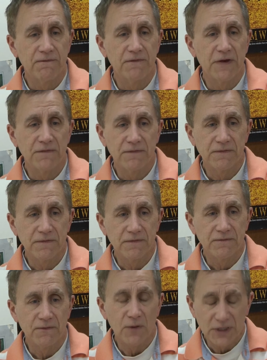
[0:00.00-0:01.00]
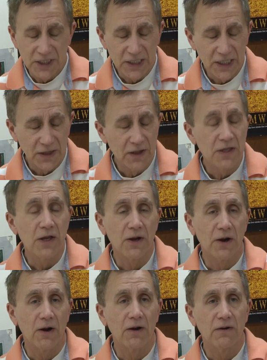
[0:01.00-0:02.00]
14th
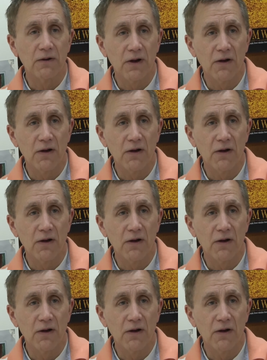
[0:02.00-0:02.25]
year